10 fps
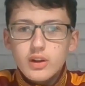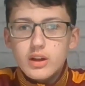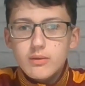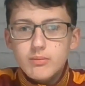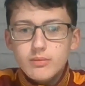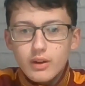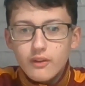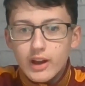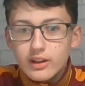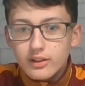the fans
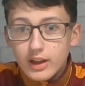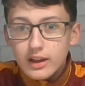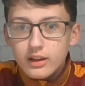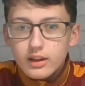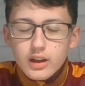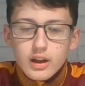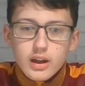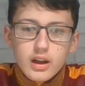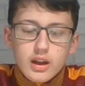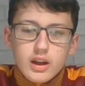didn't.
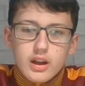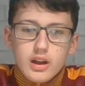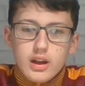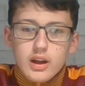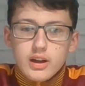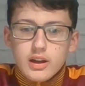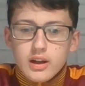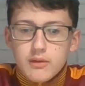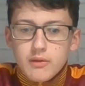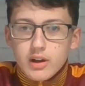And then he went
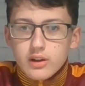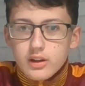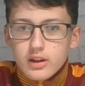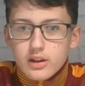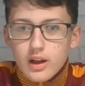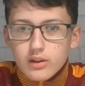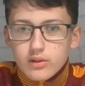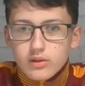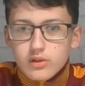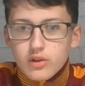and did that
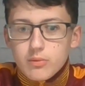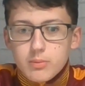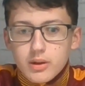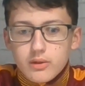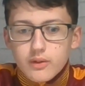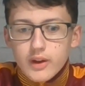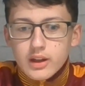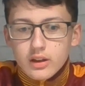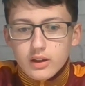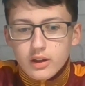stupid thing,
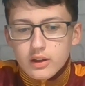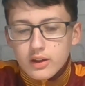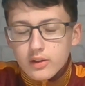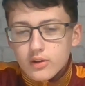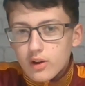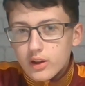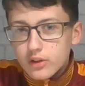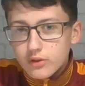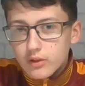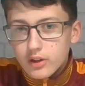and he's got a history of
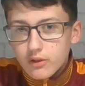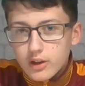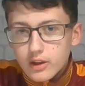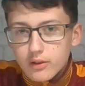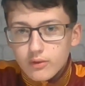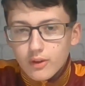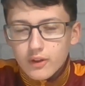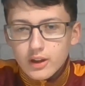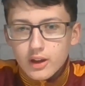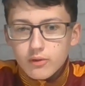doing it. I think that
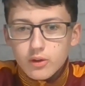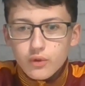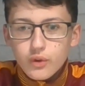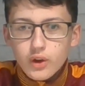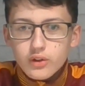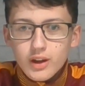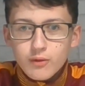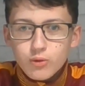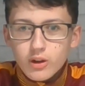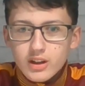was his 13th red
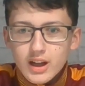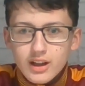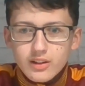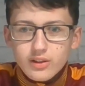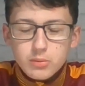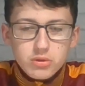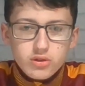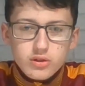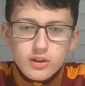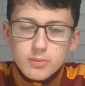card or something
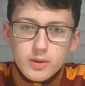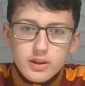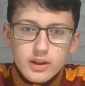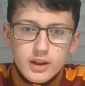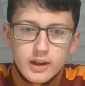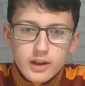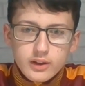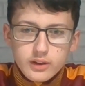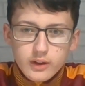stupid. So